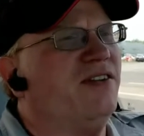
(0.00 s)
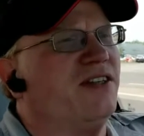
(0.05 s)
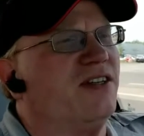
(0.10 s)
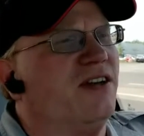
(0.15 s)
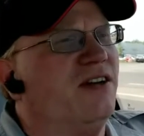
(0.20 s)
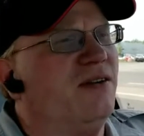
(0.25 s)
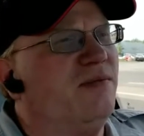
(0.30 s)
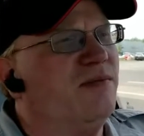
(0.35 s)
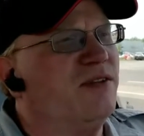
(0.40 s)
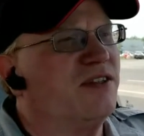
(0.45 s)

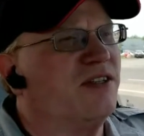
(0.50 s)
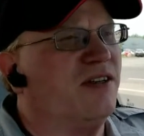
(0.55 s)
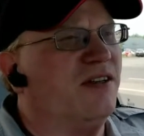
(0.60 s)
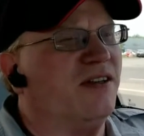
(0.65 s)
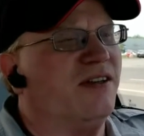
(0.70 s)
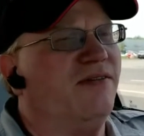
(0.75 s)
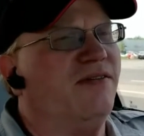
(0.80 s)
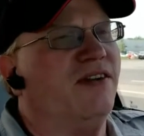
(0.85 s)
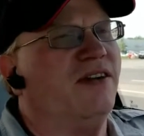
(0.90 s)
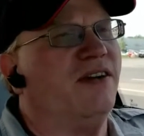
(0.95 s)
So I'm just going to
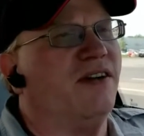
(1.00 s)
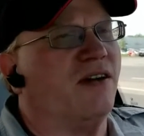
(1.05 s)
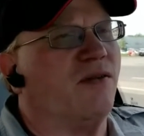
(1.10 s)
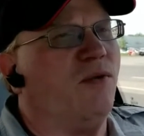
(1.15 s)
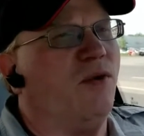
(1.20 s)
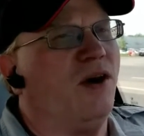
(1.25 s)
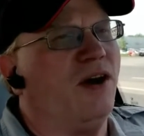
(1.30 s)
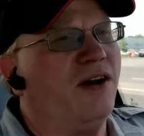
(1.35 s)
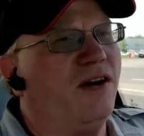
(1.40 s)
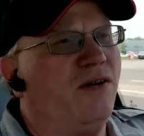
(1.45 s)
leave it at a
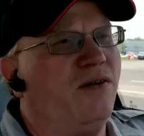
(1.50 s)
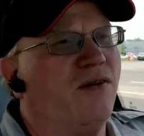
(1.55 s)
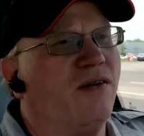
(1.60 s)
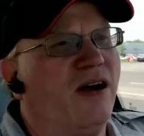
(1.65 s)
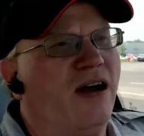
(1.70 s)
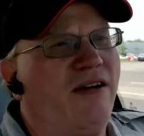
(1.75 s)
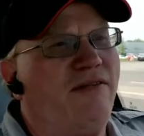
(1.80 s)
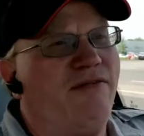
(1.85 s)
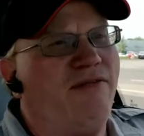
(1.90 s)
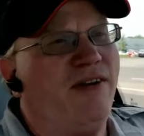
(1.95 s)
quad-core
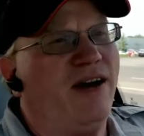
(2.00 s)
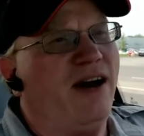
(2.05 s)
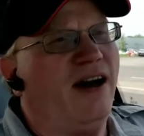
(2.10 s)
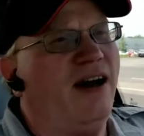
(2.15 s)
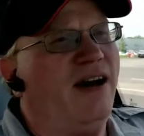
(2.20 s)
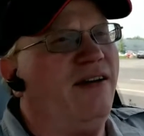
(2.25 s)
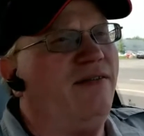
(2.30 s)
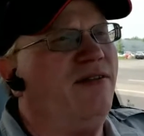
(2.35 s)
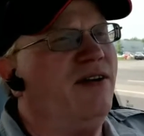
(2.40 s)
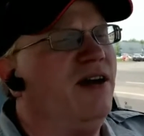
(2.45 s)

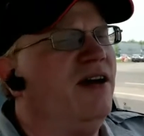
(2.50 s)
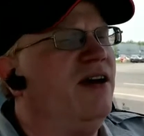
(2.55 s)
i5.